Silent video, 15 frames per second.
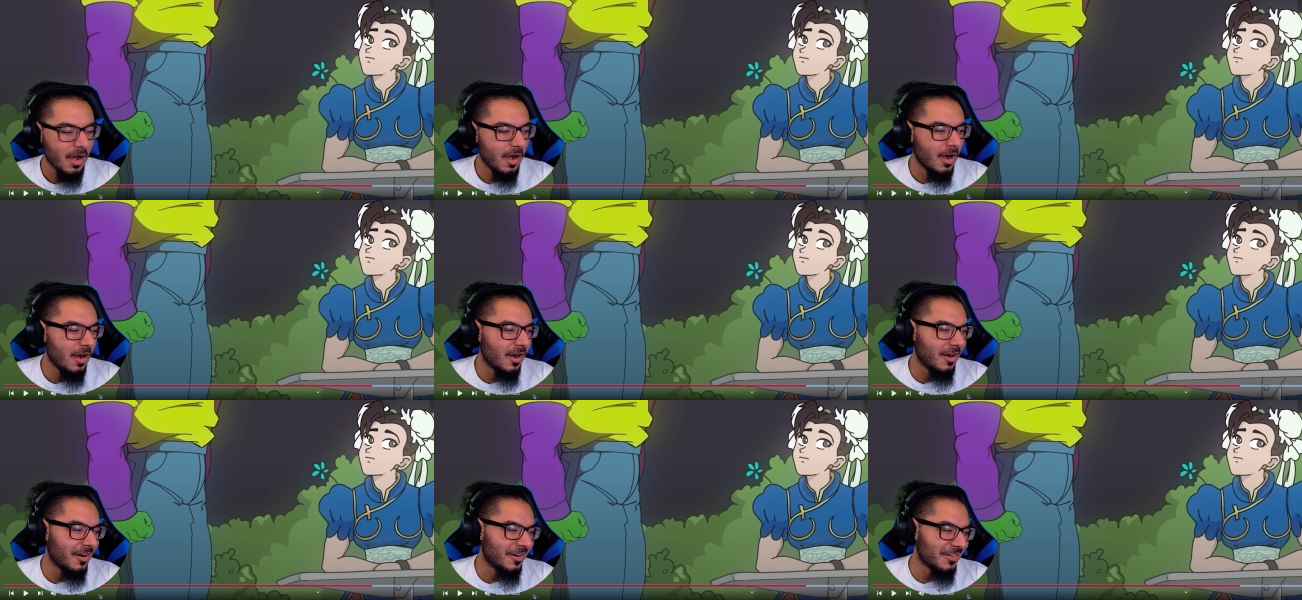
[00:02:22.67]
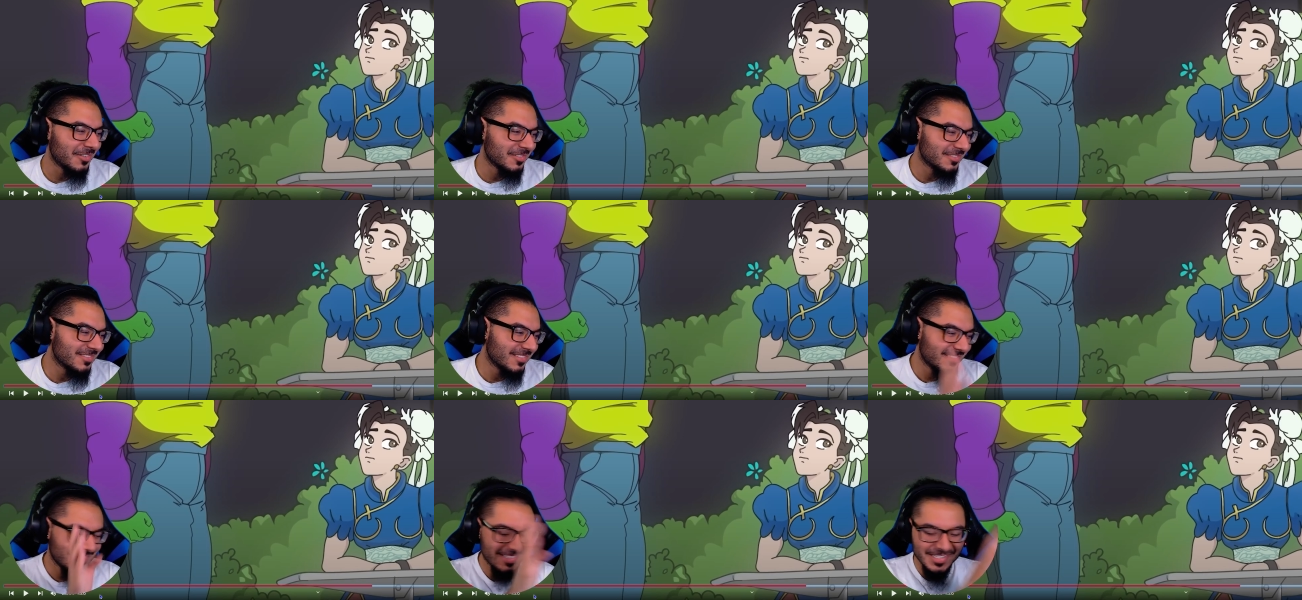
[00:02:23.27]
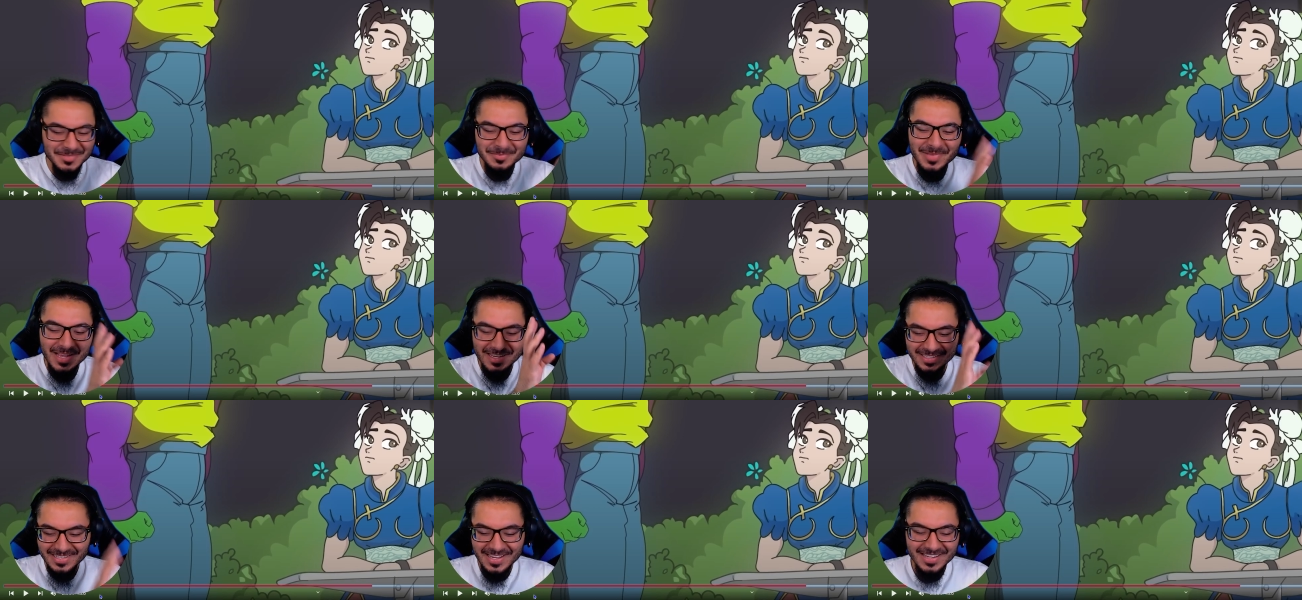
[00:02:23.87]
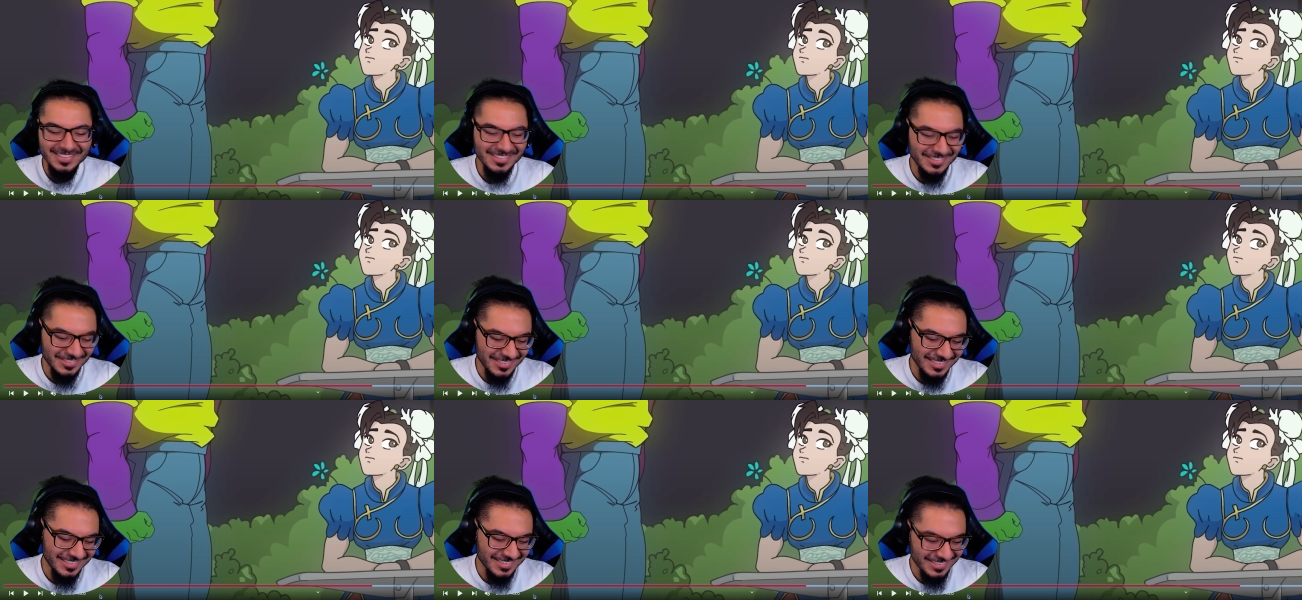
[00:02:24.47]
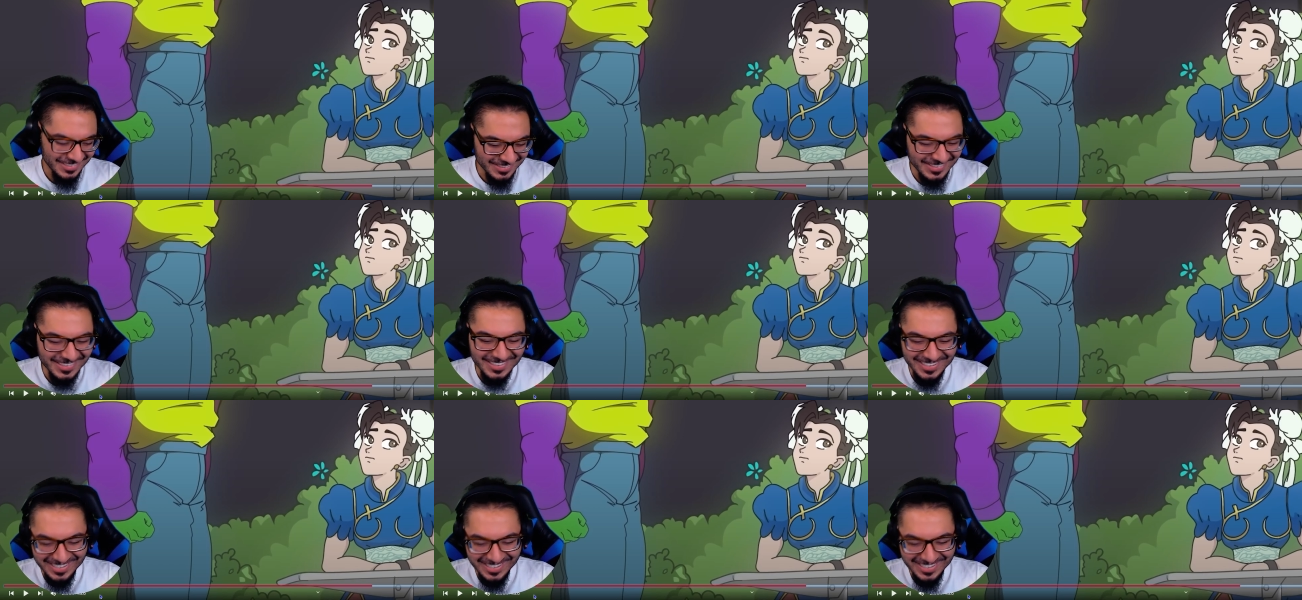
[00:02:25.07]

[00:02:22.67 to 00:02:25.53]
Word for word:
Speaker 1: Oh, they're bad guys. Okay, okay,